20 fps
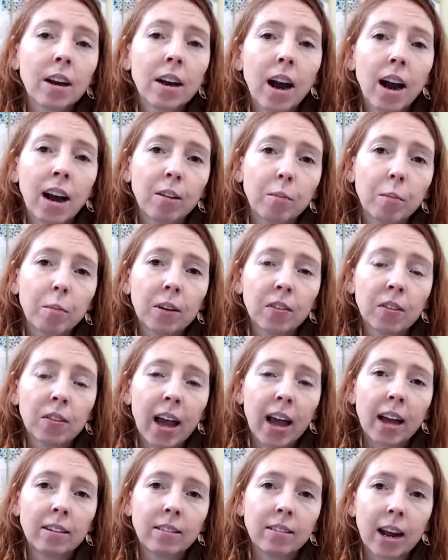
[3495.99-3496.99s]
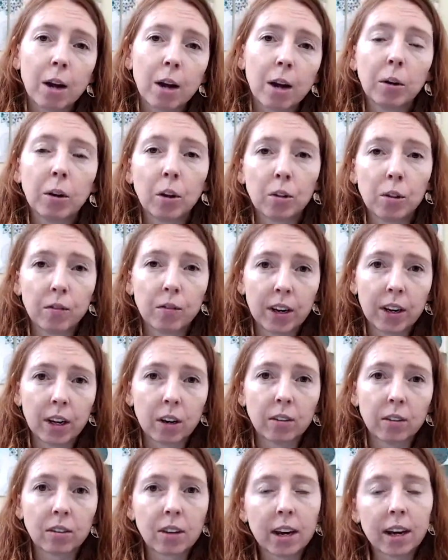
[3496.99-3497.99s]
I've put that down below the
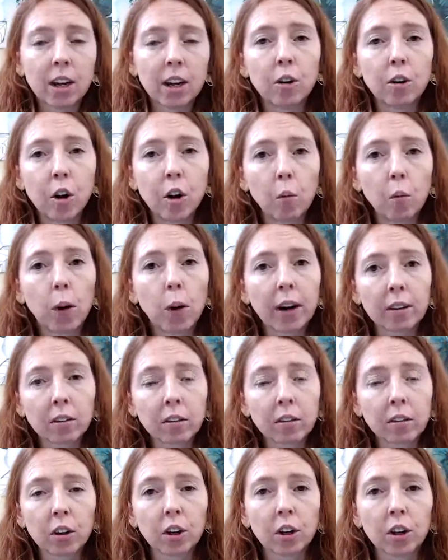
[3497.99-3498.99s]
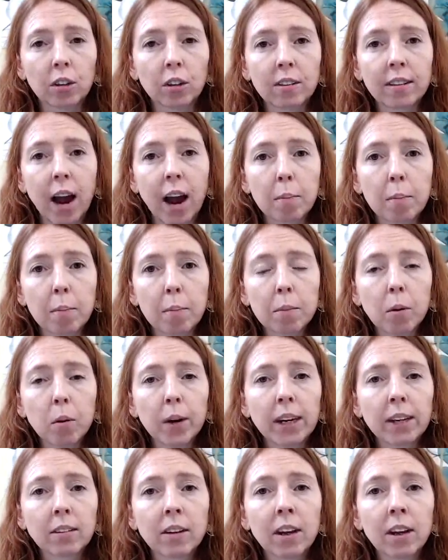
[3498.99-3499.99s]
videos, letting you know where's there a good stopping
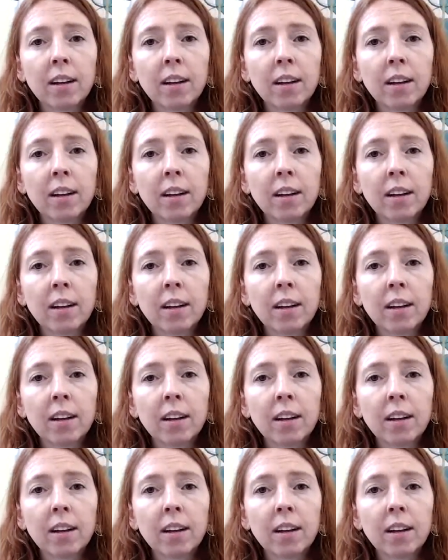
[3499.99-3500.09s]
point